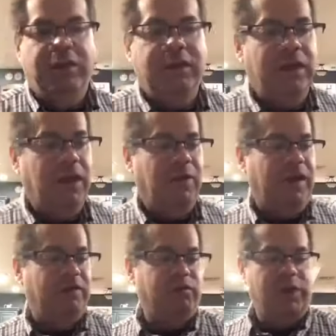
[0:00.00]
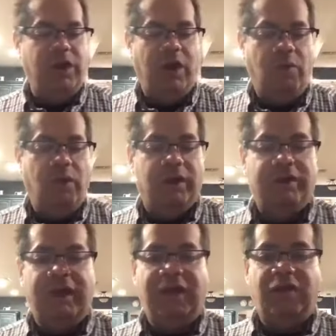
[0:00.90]
you know, as we all work
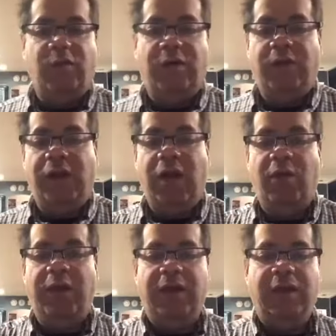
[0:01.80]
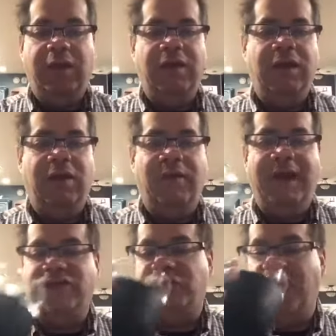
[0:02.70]
to get to where we're going, you know, an
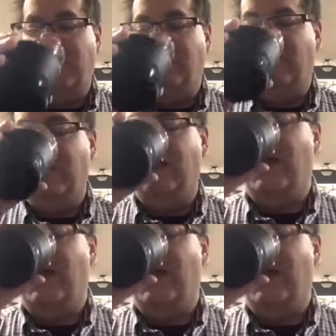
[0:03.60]
extra $80 million